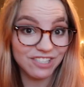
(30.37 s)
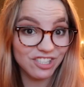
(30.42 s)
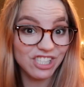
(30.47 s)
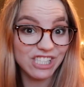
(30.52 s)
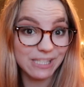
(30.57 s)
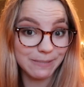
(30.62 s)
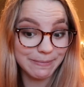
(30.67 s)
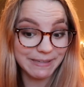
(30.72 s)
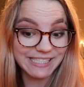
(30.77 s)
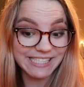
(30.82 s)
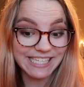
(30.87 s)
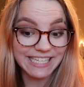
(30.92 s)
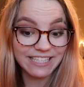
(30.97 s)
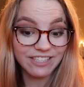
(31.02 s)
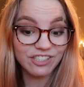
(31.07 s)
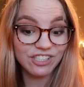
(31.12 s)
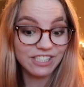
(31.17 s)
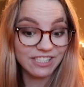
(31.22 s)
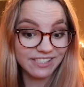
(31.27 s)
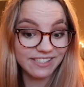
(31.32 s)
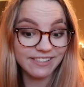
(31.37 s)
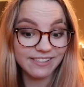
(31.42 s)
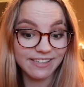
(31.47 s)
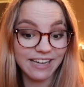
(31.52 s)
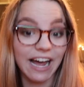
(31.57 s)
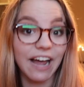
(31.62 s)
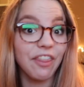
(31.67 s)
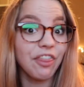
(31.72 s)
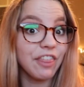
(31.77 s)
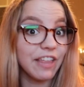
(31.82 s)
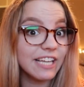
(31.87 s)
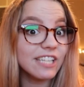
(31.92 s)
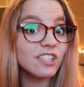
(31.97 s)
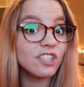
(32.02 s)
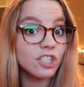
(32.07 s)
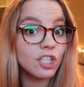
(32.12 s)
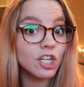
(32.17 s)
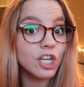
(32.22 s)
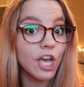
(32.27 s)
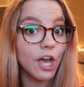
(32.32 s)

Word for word: She's busy. She's got things to